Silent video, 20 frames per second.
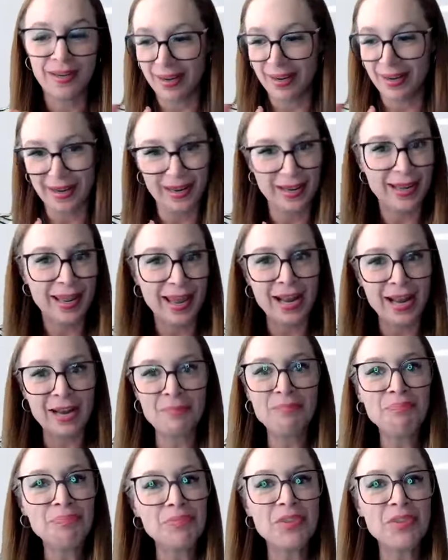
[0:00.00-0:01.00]
And
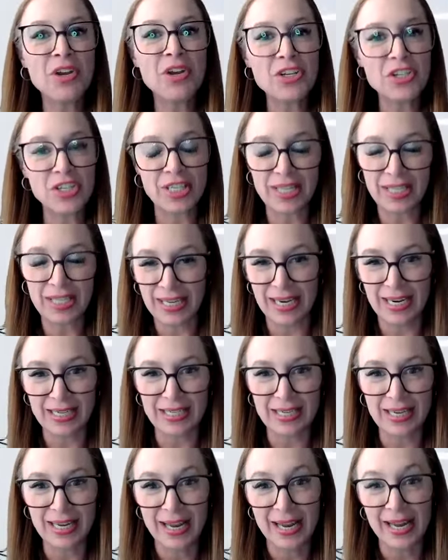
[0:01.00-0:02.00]
again, nurture the
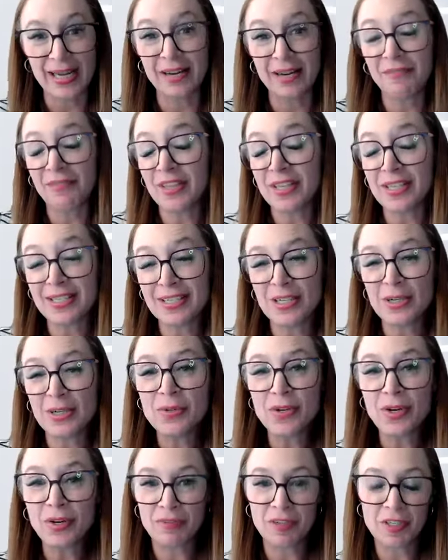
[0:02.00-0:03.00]
lead. And if they still
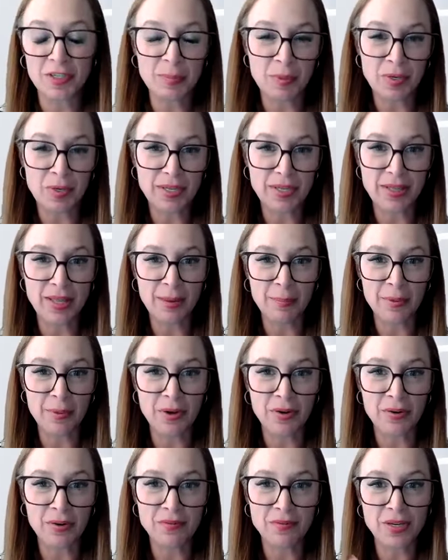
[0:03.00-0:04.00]
don't respond in that
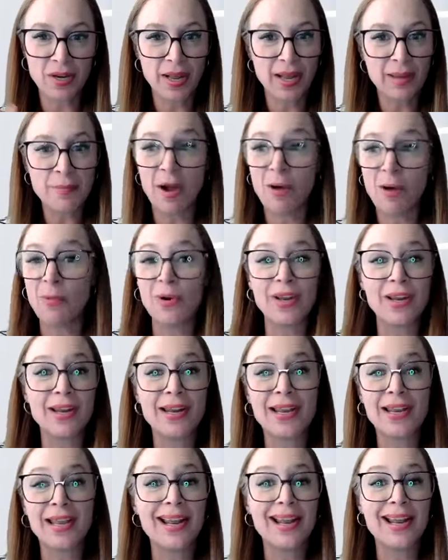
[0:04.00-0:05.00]
period of time, I want you
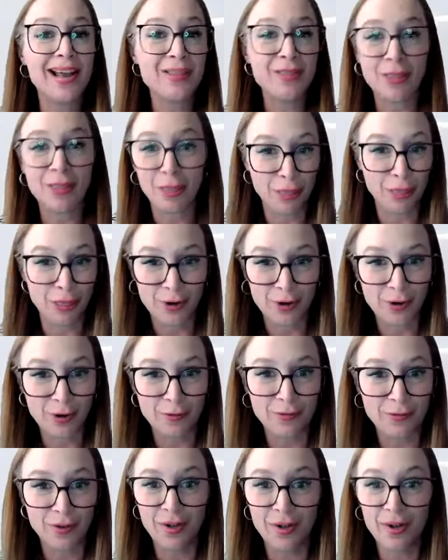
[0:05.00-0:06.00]
to get out the third
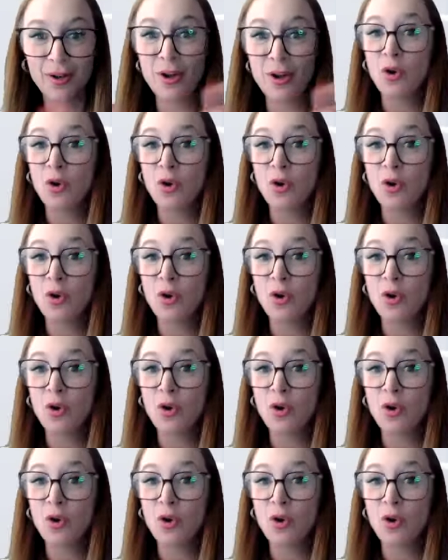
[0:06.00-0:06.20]
offer.